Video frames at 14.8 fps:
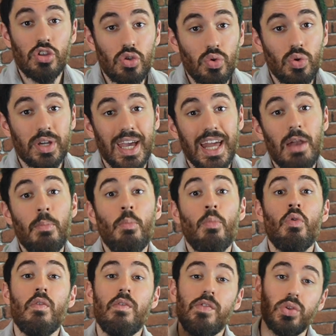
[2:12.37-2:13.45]
you can
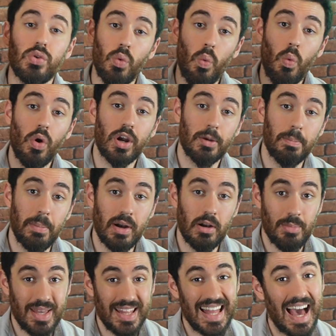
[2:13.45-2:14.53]
move to work
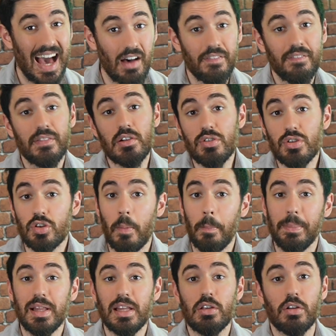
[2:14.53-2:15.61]
permit after you
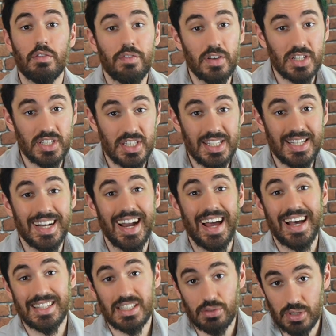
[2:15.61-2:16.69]
complete your first year
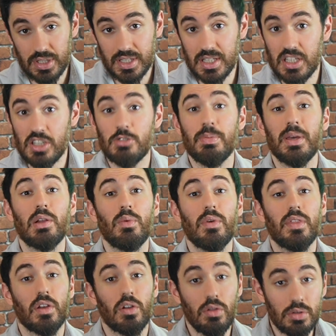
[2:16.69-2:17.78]
as a resident in Spain with
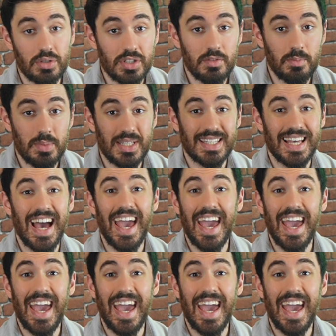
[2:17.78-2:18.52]
the non-lucrative visa.